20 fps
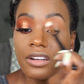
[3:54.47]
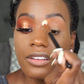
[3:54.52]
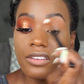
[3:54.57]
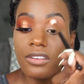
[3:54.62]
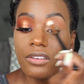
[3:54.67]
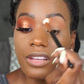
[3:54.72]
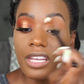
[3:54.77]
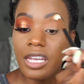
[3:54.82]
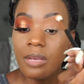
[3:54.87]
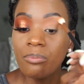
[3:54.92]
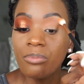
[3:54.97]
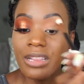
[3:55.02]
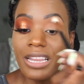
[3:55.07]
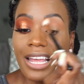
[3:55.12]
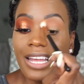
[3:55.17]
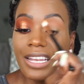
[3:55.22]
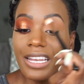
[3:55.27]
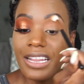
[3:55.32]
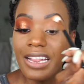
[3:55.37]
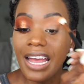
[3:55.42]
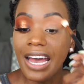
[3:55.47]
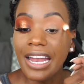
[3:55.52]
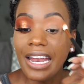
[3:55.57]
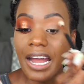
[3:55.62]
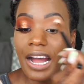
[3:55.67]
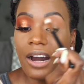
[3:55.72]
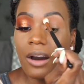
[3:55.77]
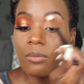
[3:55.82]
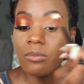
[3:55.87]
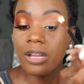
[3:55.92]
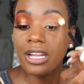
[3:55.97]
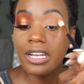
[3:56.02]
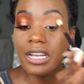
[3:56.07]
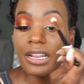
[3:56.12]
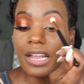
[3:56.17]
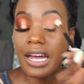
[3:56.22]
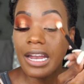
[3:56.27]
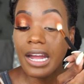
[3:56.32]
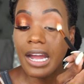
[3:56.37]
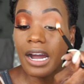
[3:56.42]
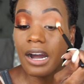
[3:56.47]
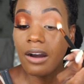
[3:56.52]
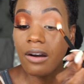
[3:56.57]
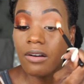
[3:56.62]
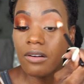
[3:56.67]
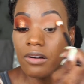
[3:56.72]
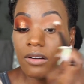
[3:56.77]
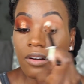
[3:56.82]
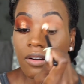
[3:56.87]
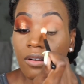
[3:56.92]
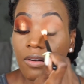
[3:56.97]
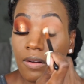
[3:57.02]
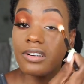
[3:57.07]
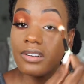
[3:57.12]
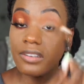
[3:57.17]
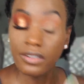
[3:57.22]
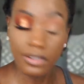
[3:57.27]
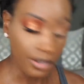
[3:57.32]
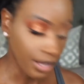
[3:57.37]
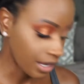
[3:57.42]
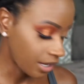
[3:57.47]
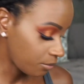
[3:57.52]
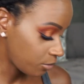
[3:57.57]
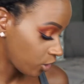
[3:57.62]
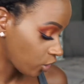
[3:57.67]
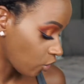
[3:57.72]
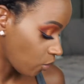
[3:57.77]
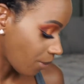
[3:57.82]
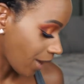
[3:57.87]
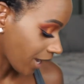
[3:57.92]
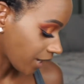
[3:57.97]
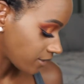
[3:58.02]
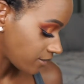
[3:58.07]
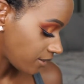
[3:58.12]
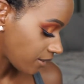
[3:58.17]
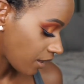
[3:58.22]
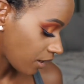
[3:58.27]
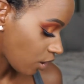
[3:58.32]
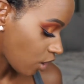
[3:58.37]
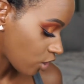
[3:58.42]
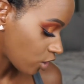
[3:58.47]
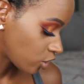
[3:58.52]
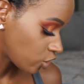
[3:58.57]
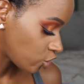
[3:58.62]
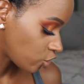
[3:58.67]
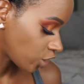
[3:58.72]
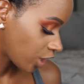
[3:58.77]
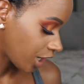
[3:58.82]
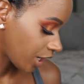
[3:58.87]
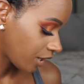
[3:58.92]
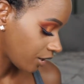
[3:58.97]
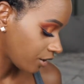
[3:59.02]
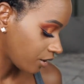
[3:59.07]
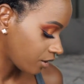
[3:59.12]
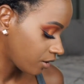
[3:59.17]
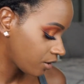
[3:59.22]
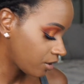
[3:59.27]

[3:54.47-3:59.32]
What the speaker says: So keep blending that out, blending that out. Okay, I'm going to go back into that orange shade.